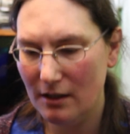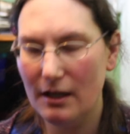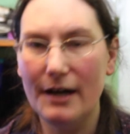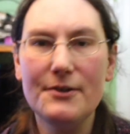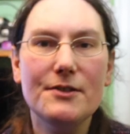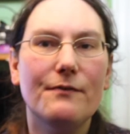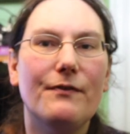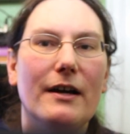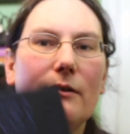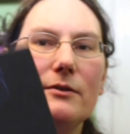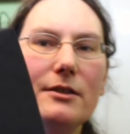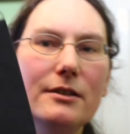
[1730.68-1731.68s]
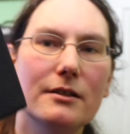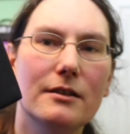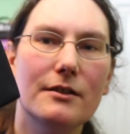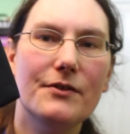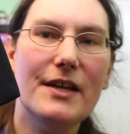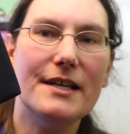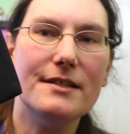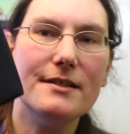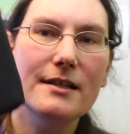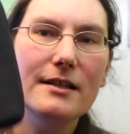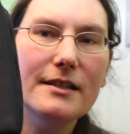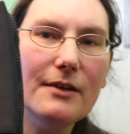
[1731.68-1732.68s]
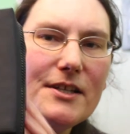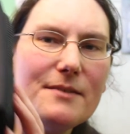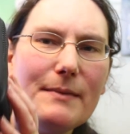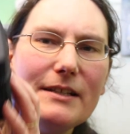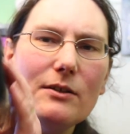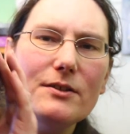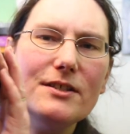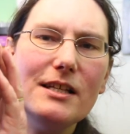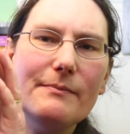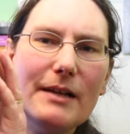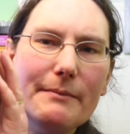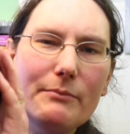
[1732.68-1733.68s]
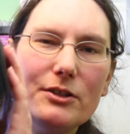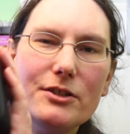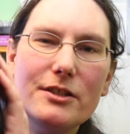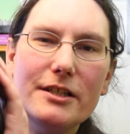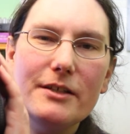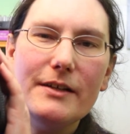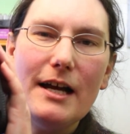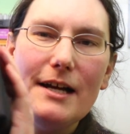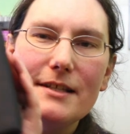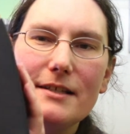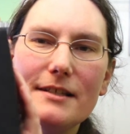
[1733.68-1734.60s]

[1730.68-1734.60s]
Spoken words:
I also found this. Now, this might not seem like much to you guys.